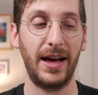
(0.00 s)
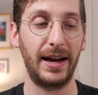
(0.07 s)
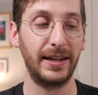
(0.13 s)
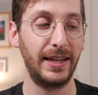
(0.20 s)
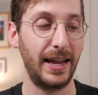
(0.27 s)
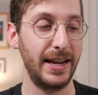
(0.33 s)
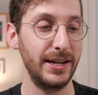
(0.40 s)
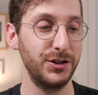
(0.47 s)
that
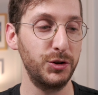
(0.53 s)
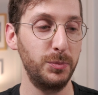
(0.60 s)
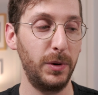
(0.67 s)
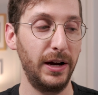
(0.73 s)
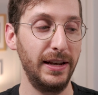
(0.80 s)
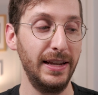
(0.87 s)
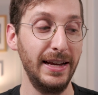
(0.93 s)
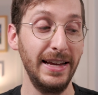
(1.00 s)
case,
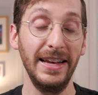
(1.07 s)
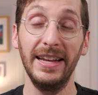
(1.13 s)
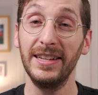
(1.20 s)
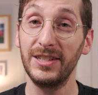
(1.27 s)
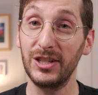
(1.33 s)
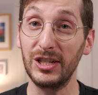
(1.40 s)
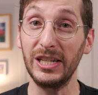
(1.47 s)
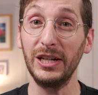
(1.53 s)
but
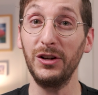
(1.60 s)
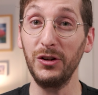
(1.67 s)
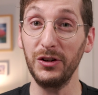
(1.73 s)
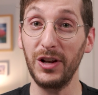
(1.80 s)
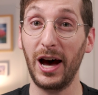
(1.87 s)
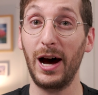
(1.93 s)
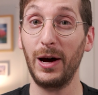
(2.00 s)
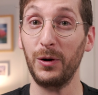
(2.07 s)
still
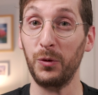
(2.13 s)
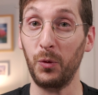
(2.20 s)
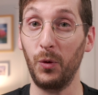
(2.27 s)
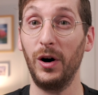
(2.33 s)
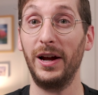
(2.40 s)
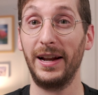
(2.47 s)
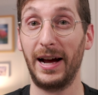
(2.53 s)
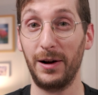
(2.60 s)
not
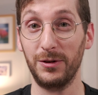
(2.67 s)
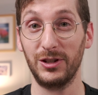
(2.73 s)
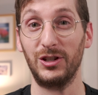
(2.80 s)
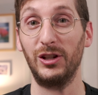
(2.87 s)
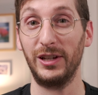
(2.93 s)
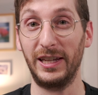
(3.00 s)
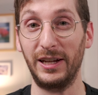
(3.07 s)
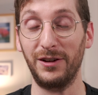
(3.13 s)
what I was
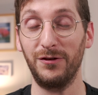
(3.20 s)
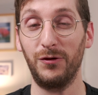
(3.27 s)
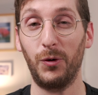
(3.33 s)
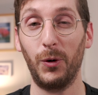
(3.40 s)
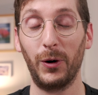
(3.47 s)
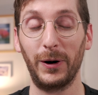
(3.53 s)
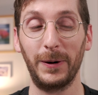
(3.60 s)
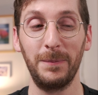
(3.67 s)
looking
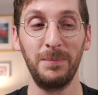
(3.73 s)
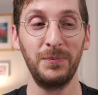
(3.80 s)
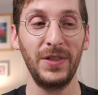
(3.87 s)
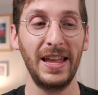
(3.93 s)
for.